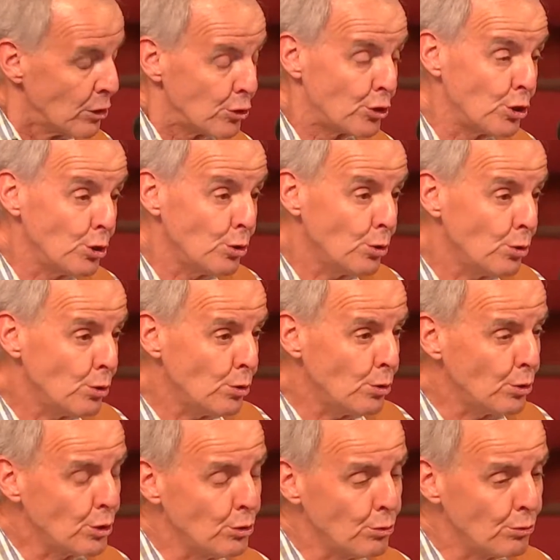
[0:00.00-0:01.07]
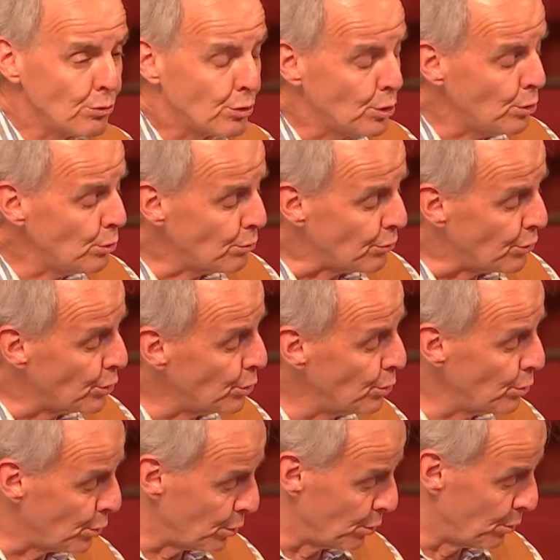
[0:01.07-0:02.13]
do do do do
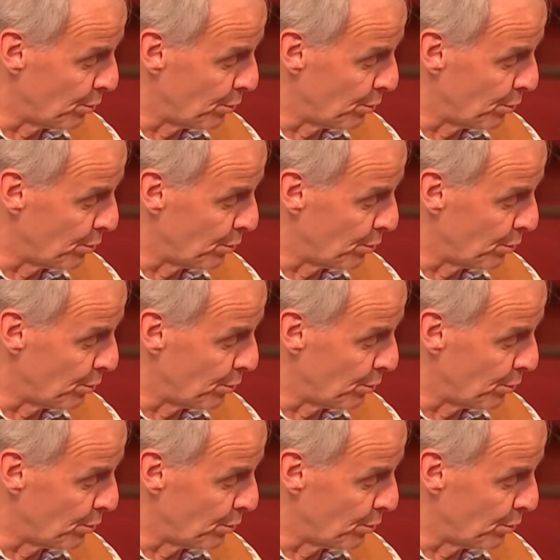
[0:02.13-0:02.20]
do.